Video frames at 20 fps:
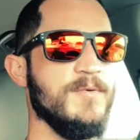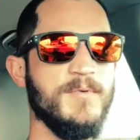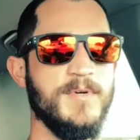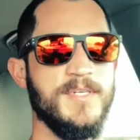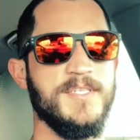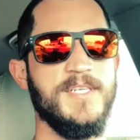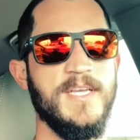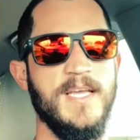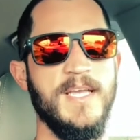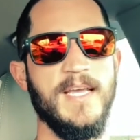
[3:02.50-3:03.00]
we're
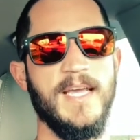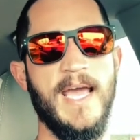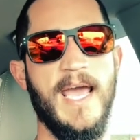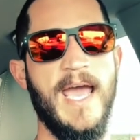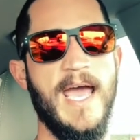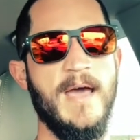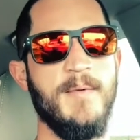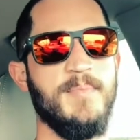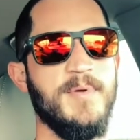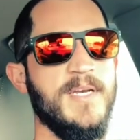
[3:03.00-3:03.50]
seeing
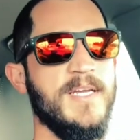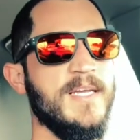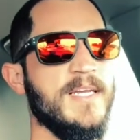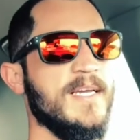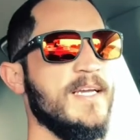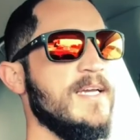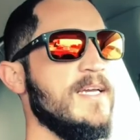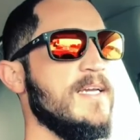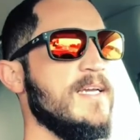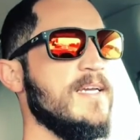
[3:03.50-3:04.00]

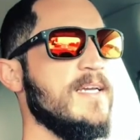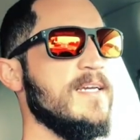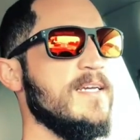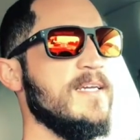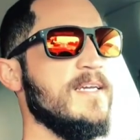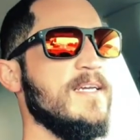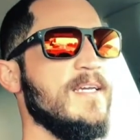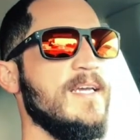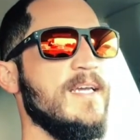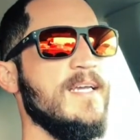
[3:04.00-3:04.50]
happening,
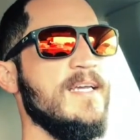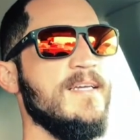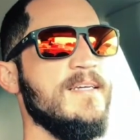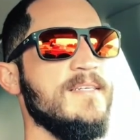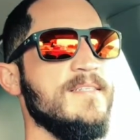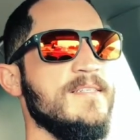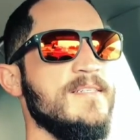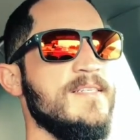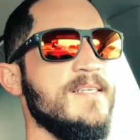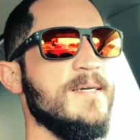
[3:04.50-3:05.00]

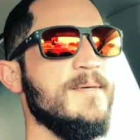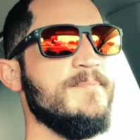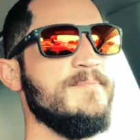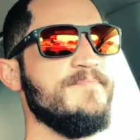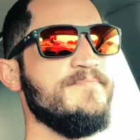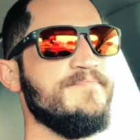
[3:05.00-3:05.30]
and